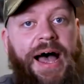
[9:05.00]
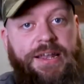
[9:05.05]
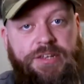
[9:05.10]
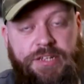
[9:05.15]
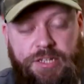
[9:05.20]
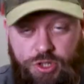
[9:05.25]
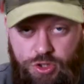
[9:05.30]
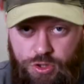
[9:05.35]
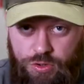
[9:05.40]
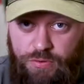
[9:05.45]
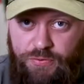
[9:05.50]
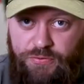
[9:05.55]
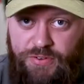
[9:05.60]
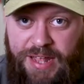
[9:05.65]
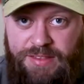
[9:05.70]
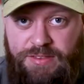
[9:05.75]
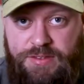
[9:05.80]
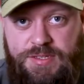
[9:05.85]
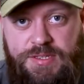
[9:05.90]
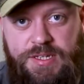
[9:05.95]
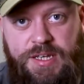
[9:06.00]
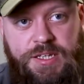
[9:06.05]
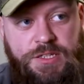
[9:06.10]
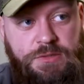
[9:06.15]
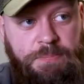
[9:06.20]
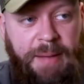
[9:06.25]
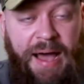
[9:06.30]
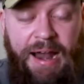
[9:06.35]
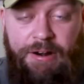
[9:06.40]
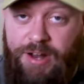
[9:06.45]
adding new
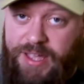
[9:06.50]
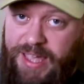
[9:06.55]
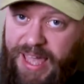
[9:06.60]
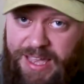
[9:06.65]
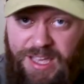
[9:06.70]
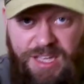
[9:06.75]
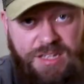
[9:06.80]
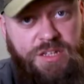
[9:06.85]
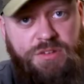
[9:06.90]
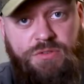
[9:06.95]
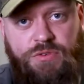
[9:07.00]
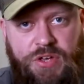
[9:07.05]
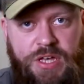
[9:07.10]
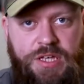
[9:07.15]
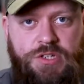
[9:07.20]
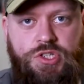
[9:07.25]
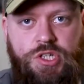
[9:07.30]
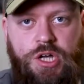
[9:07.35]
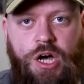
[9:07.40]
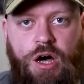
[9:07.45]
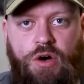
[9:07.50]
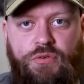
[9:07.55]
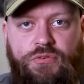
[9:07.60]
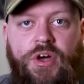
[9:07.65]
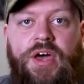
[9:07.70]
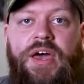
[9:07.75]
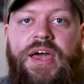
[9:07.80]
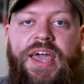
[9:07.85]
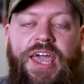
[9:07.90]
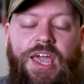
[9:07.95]
fences, barricading things
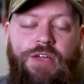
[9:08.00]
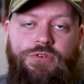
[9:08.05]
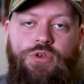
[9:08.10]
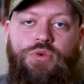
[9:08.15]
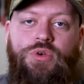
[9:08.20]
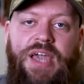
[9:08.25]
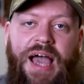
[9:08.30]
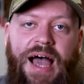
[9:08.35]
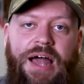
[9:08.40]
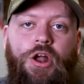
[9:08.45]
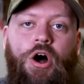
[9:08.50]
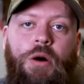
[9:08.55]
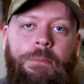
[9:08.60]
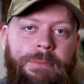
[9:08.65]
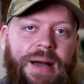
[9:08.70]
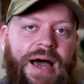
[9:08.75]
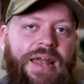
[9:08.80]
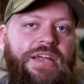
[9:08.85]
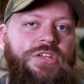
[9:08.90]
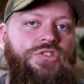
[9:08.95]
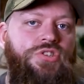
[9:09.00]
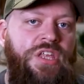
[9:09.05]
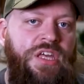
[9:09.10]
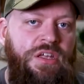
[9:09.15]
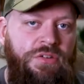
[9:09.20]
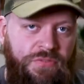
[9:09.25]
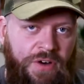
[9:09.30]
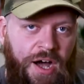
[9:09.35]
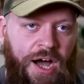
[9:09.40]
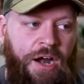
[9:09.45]
off. If you cannot manage the
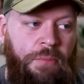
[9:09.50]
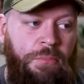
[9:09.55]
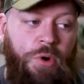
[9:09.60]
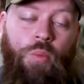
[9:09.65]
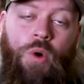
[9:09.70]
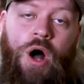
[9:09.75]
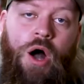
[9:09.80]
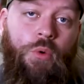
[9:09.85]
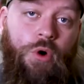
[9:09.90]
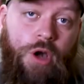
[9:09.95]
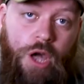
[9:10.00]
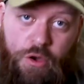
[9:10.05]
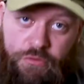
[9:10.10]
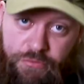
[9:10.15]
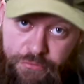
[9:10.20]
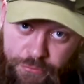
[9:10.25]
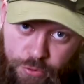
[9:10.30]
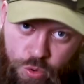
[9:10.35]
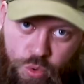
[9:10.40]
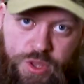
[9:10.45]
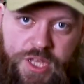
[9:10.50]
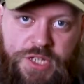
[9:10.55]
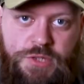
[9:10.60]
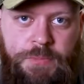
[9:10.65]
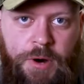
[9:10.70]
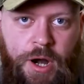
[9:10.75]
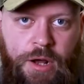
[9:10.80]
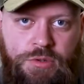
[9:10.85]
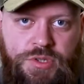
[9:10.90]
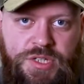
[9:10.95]
environment while we're going through this
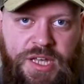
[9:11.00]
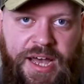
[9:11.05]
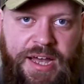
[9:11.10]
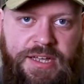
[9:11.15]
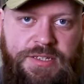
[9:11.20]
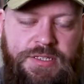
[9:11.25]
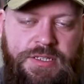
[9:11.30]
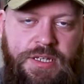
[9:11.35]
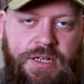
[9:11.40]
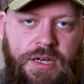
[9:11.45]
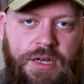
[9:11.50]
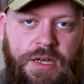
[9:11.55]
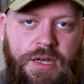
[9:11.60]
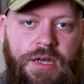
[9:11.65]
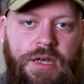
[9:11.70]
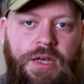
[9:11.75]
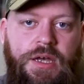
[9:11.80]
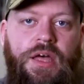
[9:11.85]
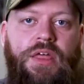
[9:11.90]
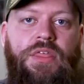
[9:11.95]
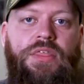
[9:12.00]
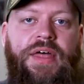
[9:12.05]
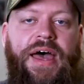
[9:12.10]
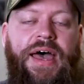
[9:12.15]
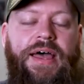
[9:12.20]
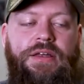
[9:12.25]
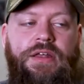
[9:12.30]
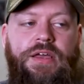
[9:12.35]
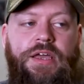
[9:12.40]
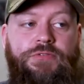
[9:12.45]
process,
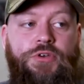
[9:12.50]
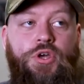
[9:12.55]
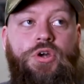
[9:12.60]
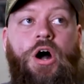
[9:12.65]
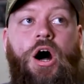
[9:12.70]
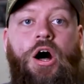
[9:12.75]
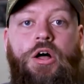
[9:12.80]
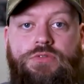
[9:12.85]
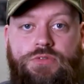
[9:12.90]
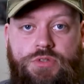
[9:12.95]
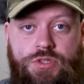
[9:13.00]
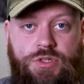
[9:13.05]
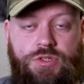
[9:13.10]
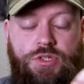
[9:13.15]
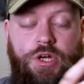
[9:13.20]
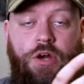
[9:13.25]
then if you can't